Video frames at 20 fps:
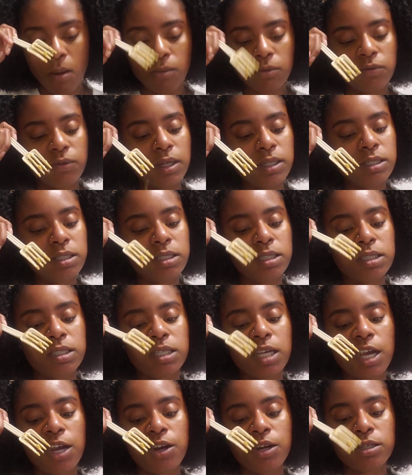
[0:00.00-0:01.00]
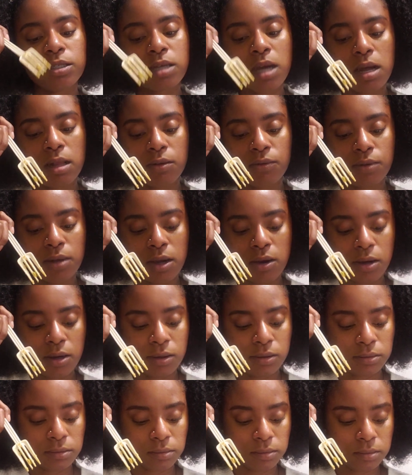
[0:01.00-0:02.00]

Veggies is carrots, cauliflower,